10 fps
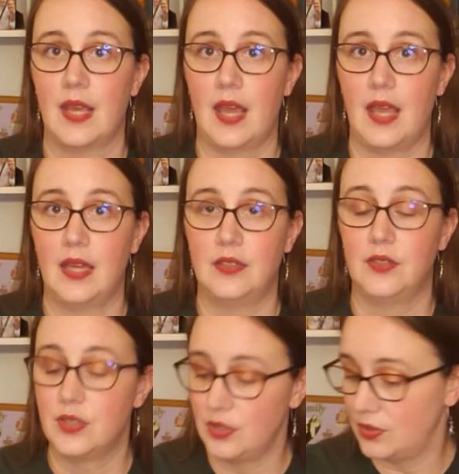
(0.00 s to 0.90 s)
and you
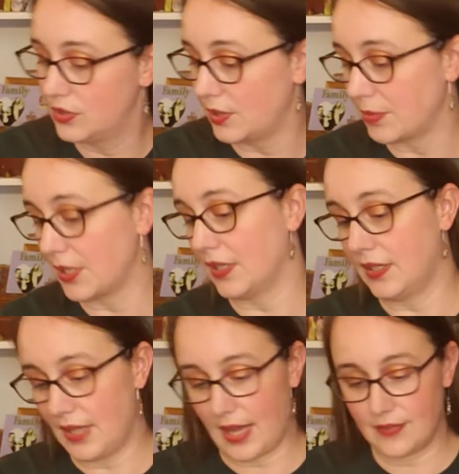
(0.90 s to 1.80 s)
can use something
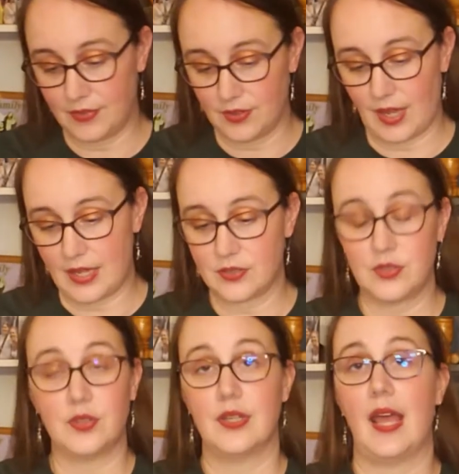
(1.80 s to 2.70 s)
like that if you'd like, so
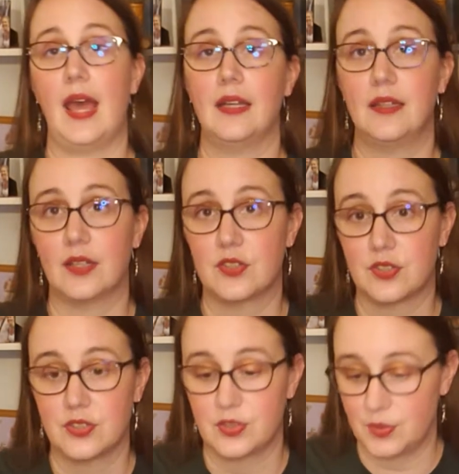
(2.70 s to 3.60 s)
you can add
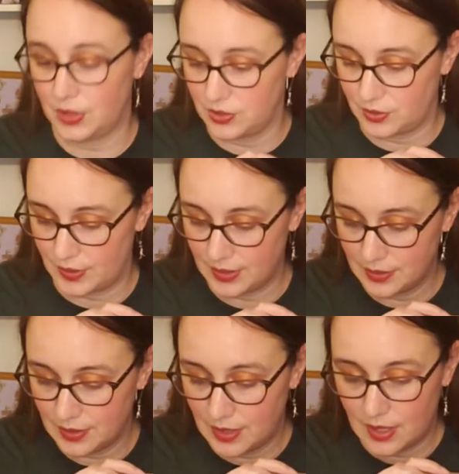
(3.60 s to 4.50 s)
textures to what you're doing.
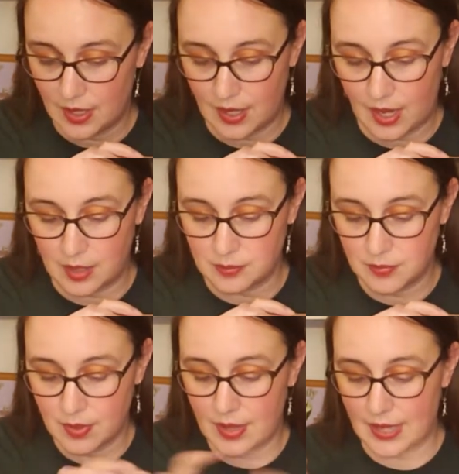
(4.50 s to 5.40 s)

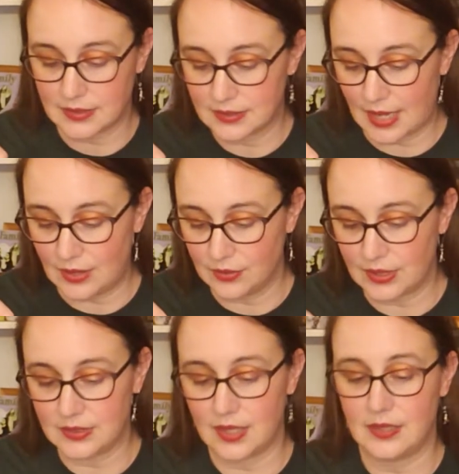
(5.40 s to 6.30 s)
That sound I
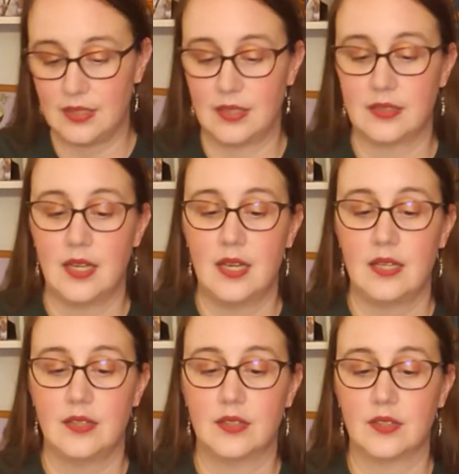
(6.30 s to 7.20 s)
said that
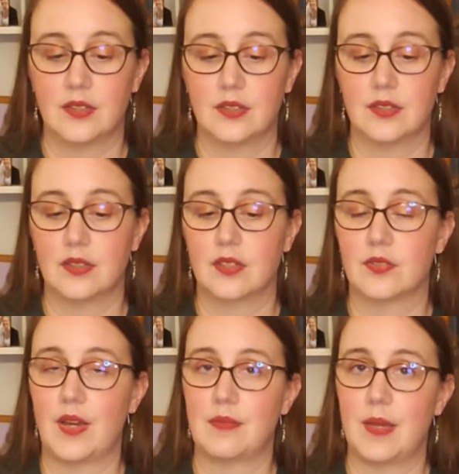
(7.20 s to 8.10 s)
the
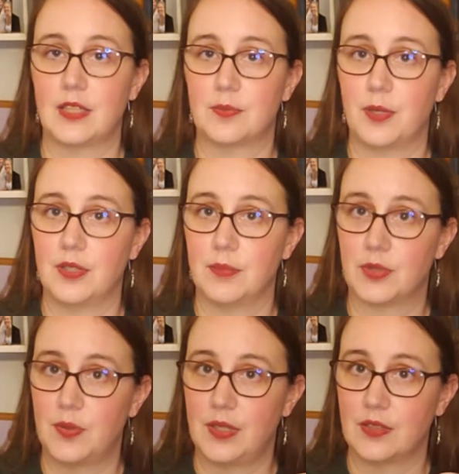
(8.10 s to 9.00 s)
thread makes pulling
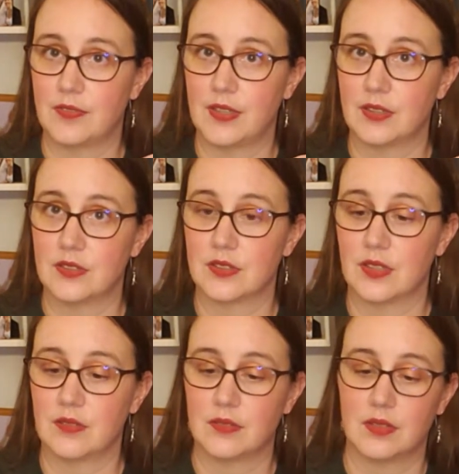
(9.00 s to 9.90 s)
between your fingers,
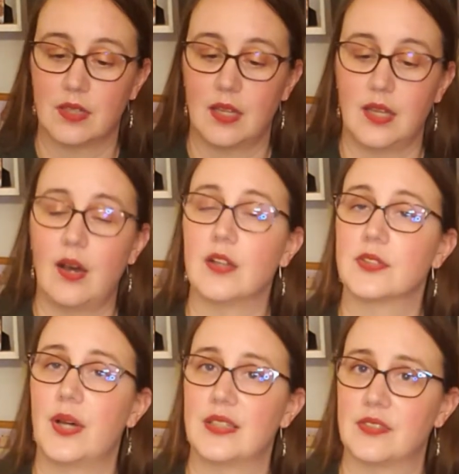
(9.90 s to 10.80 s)
it
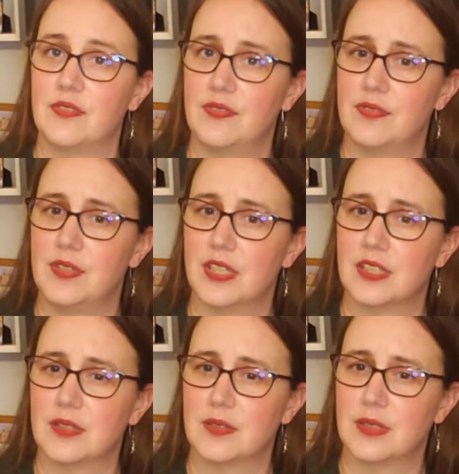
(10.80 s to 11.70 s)
also has a
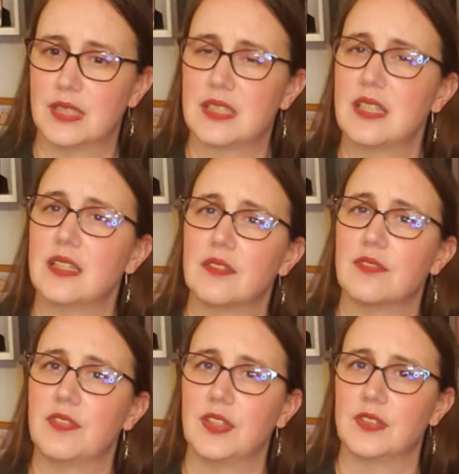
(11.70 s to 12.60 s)
distinctive
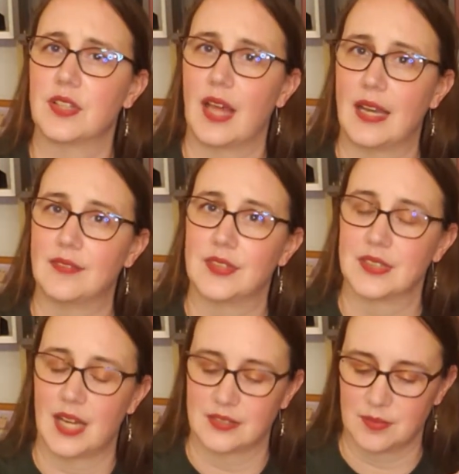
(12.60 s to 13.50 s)
feel to that if it's
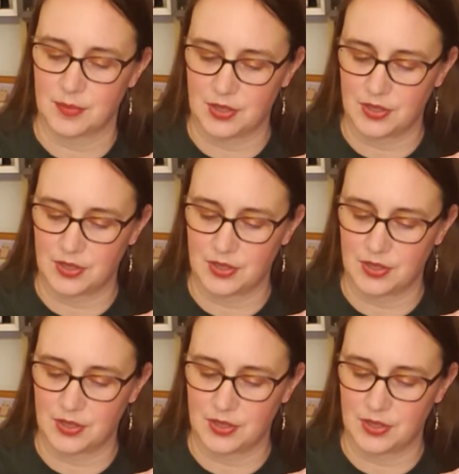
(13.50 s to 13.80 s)
not something